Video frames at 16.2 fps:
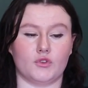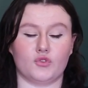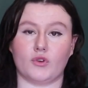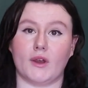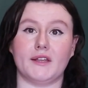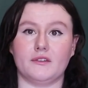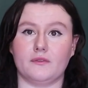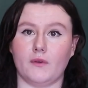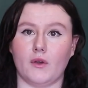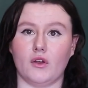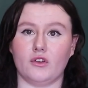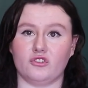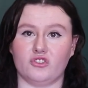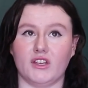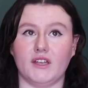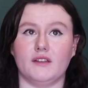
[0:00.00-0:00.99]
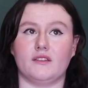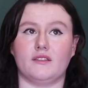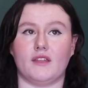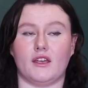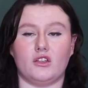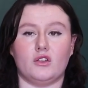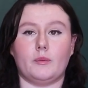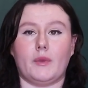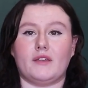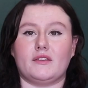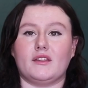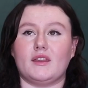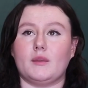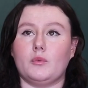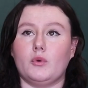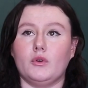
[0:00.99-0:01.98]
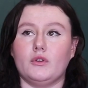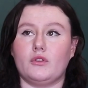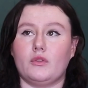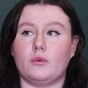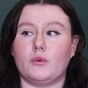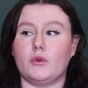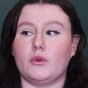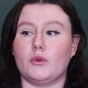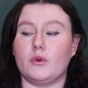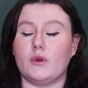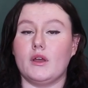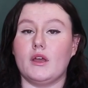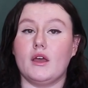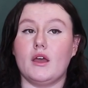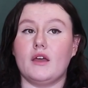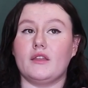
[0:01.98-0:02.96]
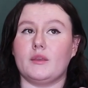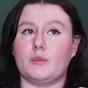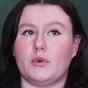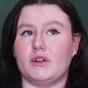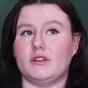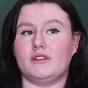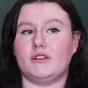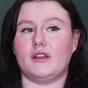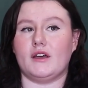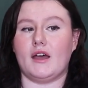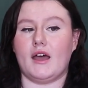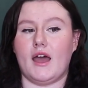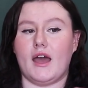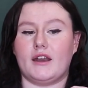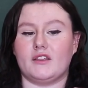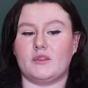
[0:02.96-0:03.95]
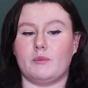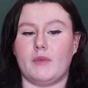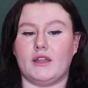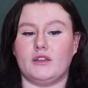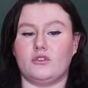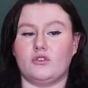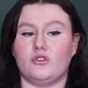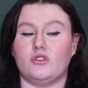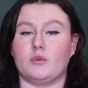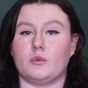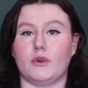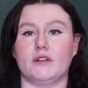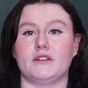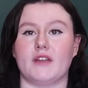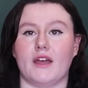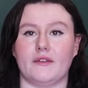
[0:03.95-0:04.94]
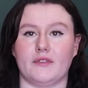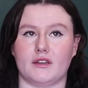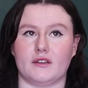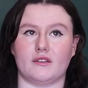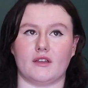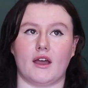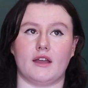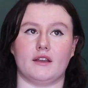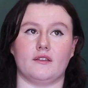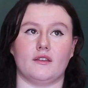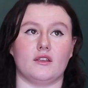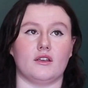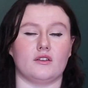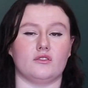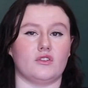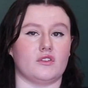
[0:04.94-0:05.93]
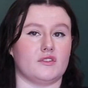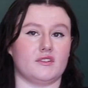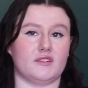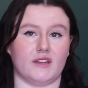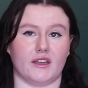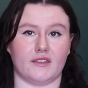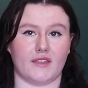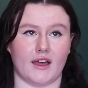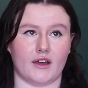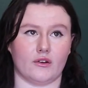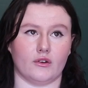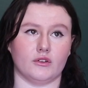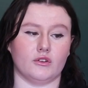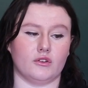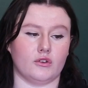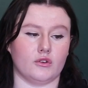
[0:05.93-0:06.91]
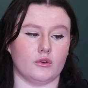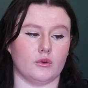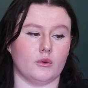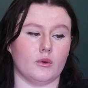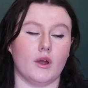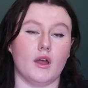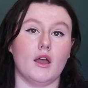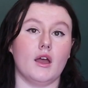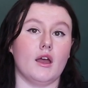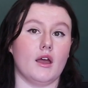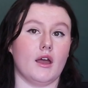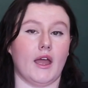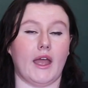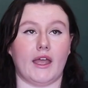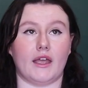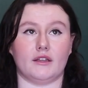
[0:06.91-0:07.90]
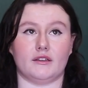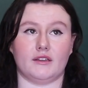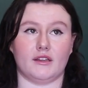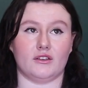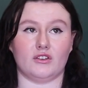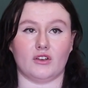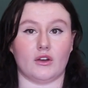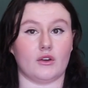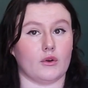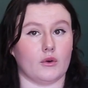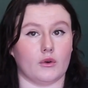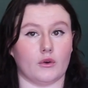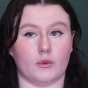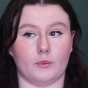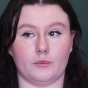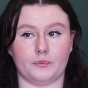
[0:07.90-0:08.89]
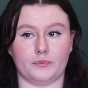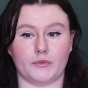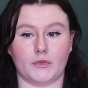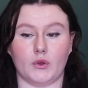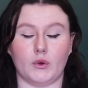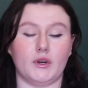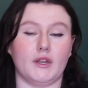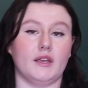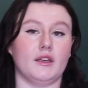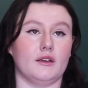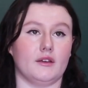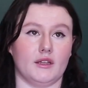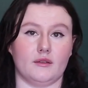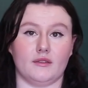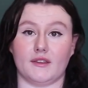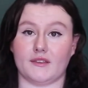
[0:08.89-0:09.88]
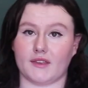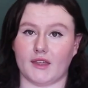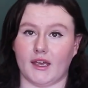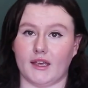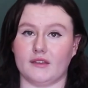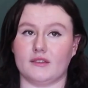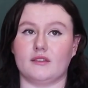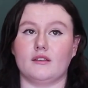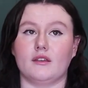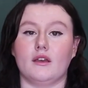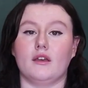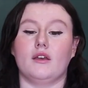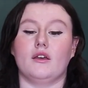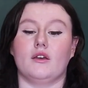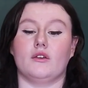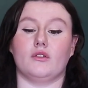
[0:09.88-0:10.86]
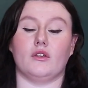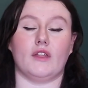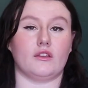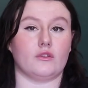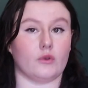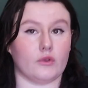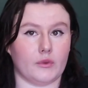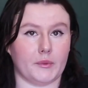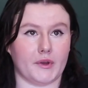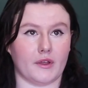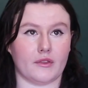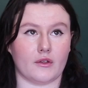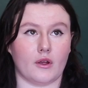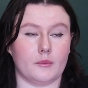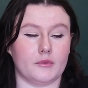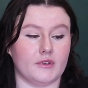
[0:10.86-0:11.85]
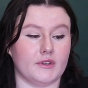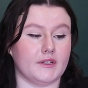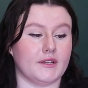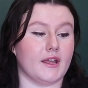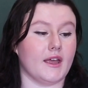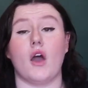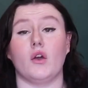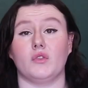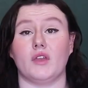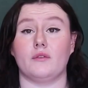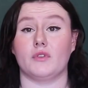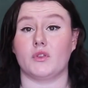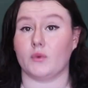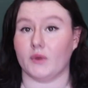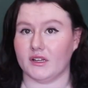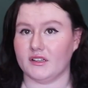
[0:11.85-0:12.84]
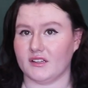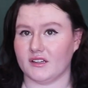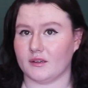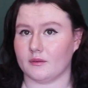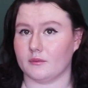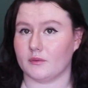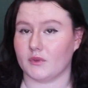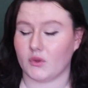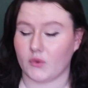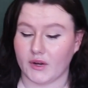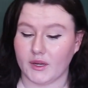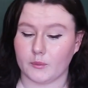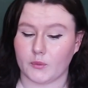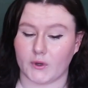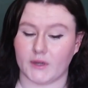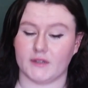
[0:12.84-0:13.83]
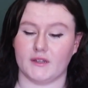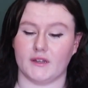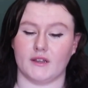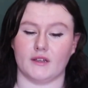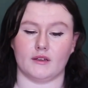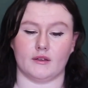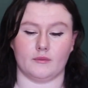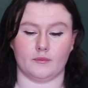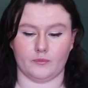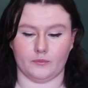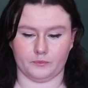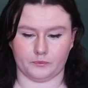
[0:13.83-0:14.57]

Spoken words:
transfer sheets that you basically put through the printer and is meant to print out the design, and then you can just stick that onto a t-shirt or hoodie in this case. So that's also another option. I also have a screen printing